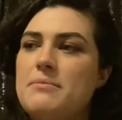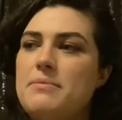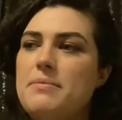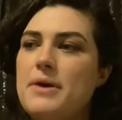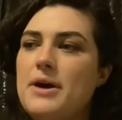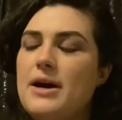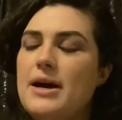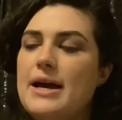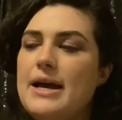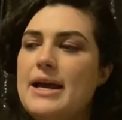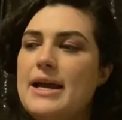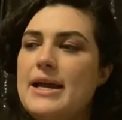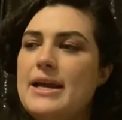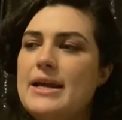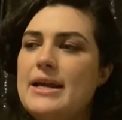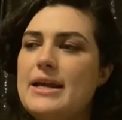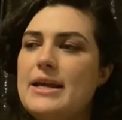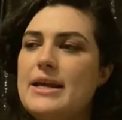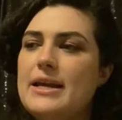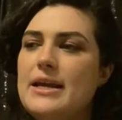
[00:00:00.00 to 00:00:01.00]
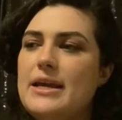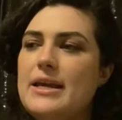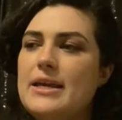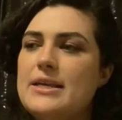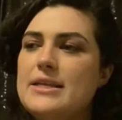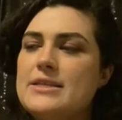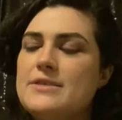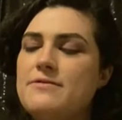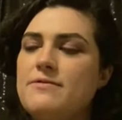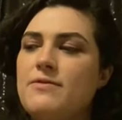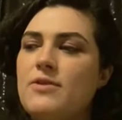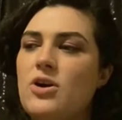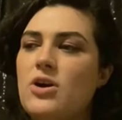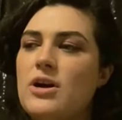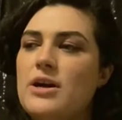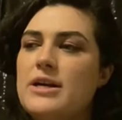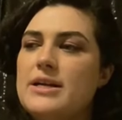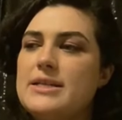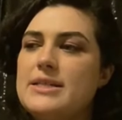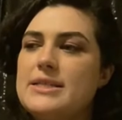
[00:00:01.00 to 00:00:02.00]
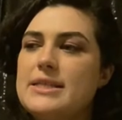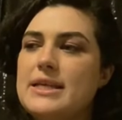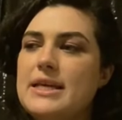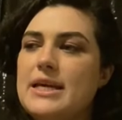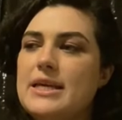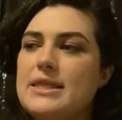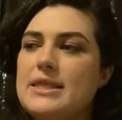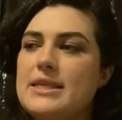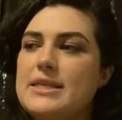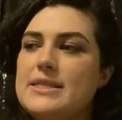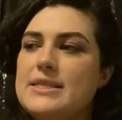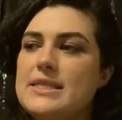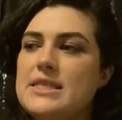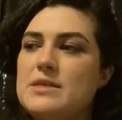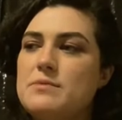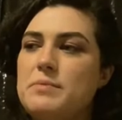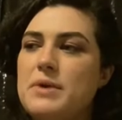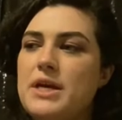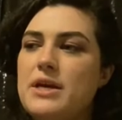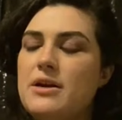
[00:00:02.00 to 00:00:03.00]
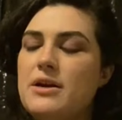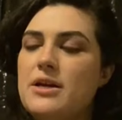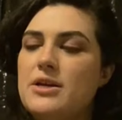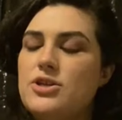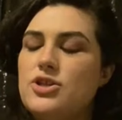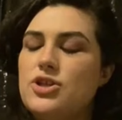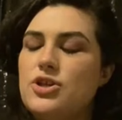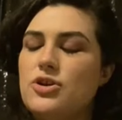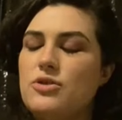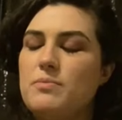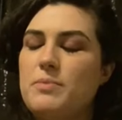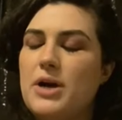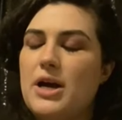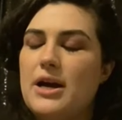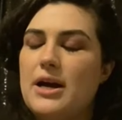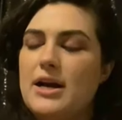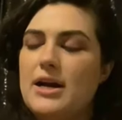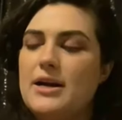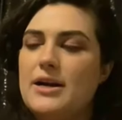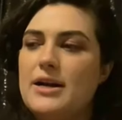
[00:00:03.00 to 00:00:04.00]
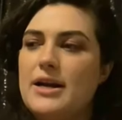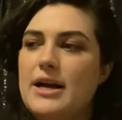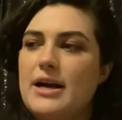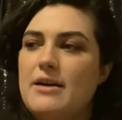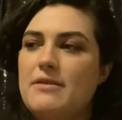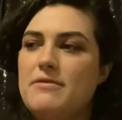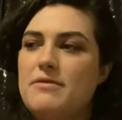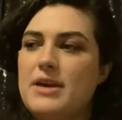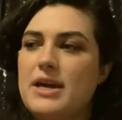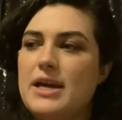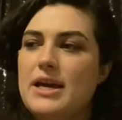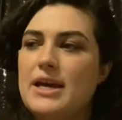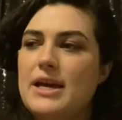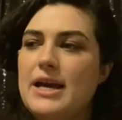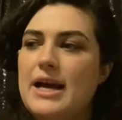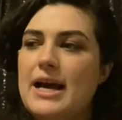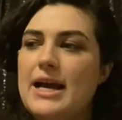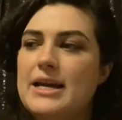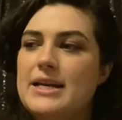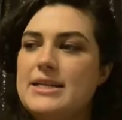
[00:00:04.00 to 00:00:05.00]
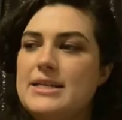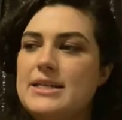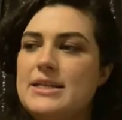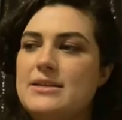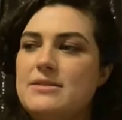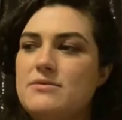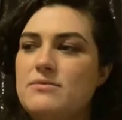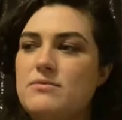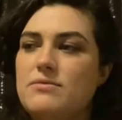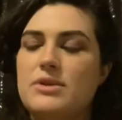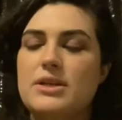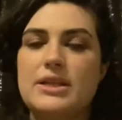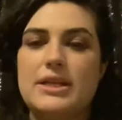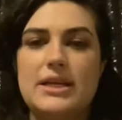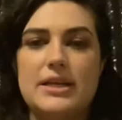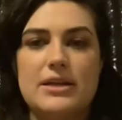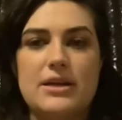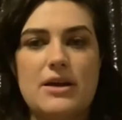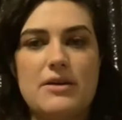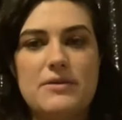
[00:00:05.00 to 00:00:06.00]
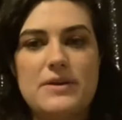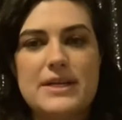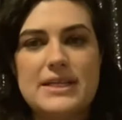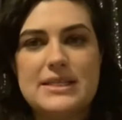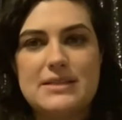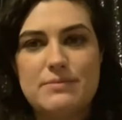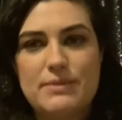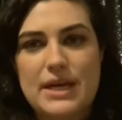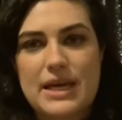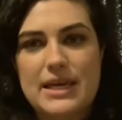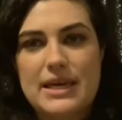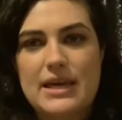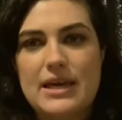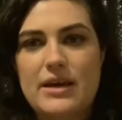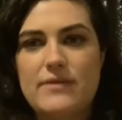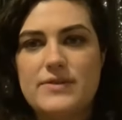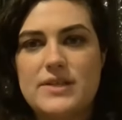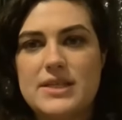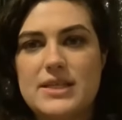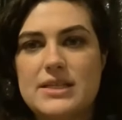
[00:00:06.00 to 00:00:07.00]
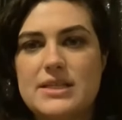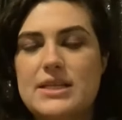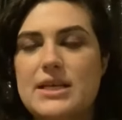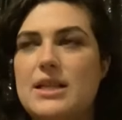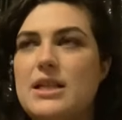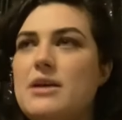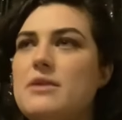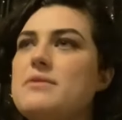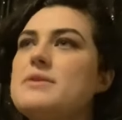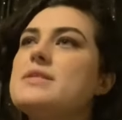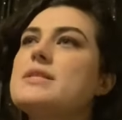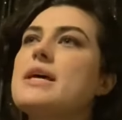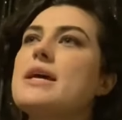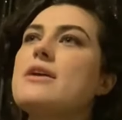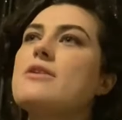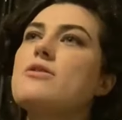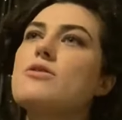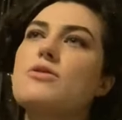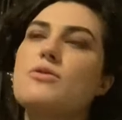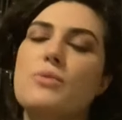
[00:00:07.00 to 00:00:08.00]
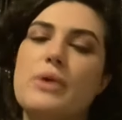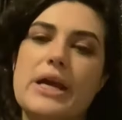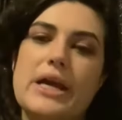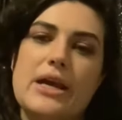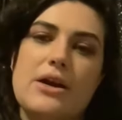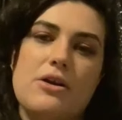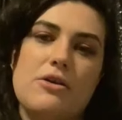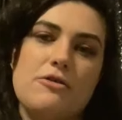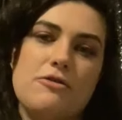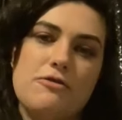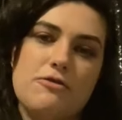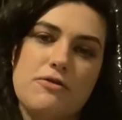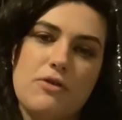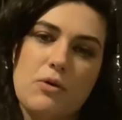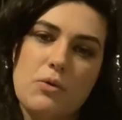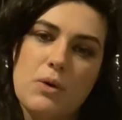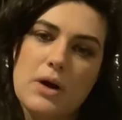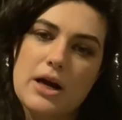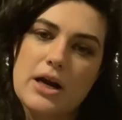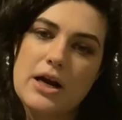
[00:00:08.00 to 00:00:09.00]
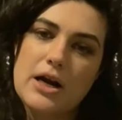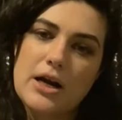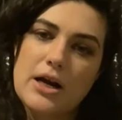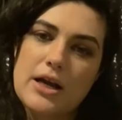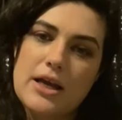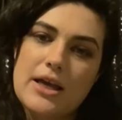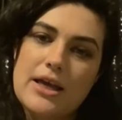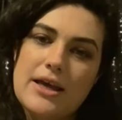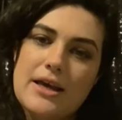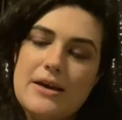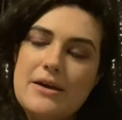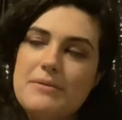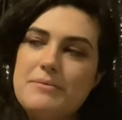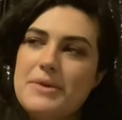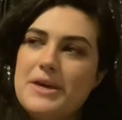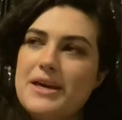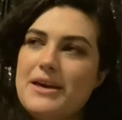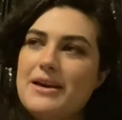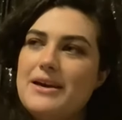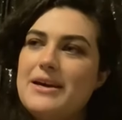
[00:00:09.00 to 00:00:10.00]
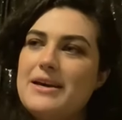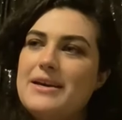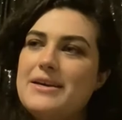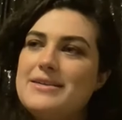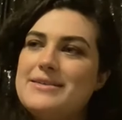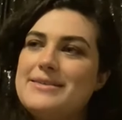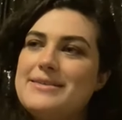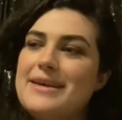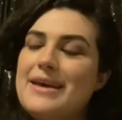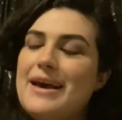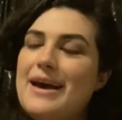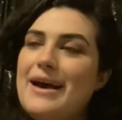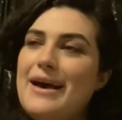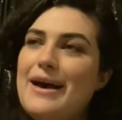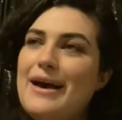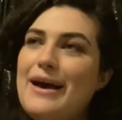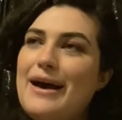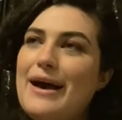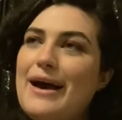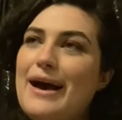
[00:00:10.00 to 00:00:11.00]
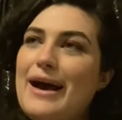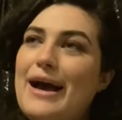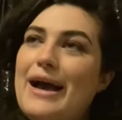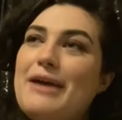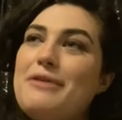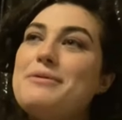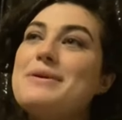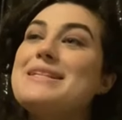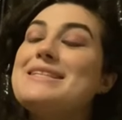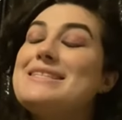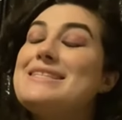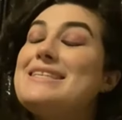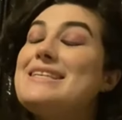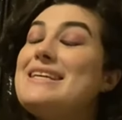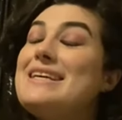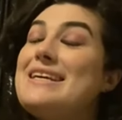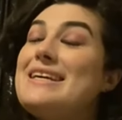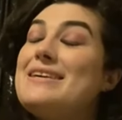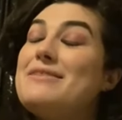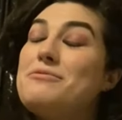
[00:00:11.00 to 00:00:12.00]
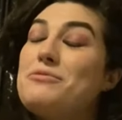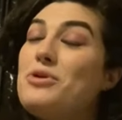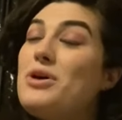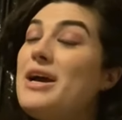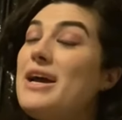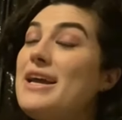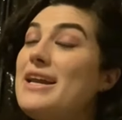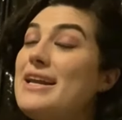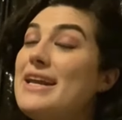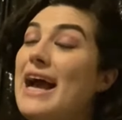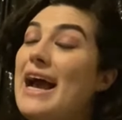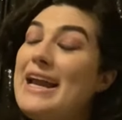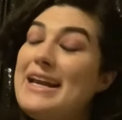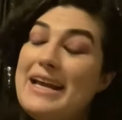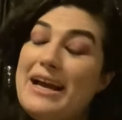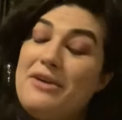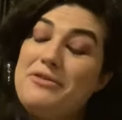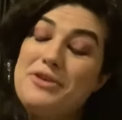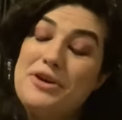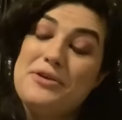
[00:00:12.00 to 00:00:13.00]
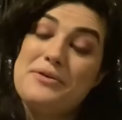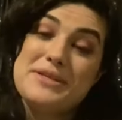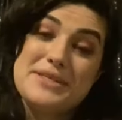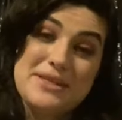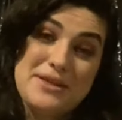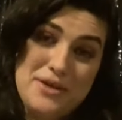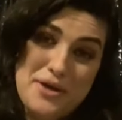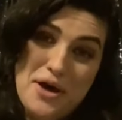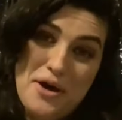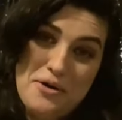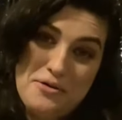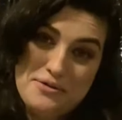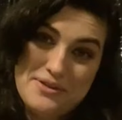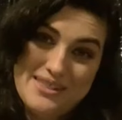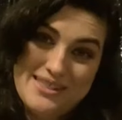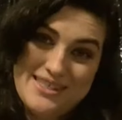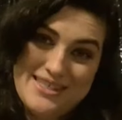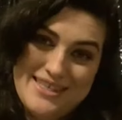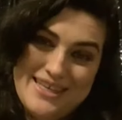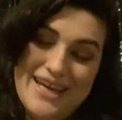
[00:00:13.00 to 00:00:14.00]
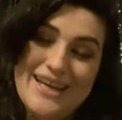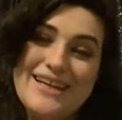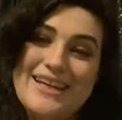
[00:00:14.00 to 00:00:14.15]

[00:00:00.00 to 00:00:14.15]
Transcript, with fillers: But as far as like the spiritual part of it, I didn't really notice my gifts until I was like three or four because I would see what I now know as ghosts.